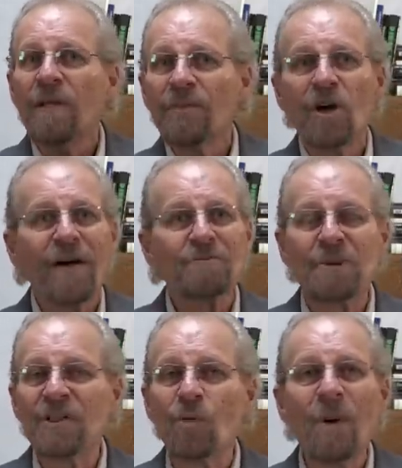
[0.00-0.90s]
The
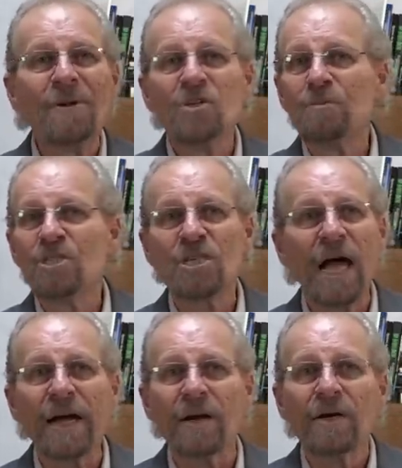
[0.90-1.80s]
offspring of the woman is
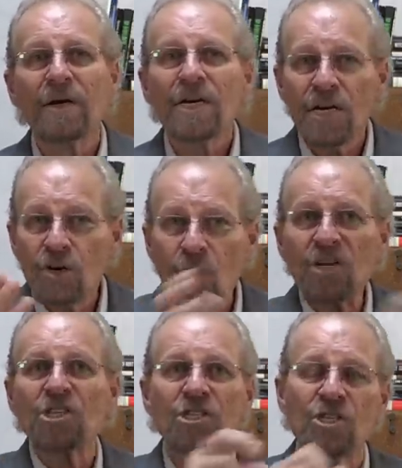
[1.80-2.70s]
Messiah. He
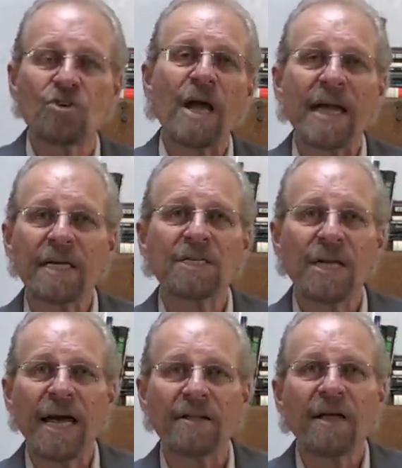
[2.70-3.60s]
crushes the dragon's
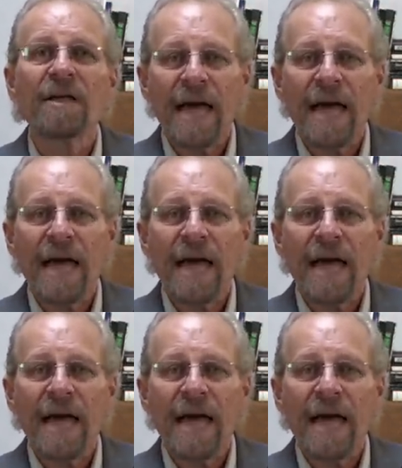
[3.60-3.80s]
head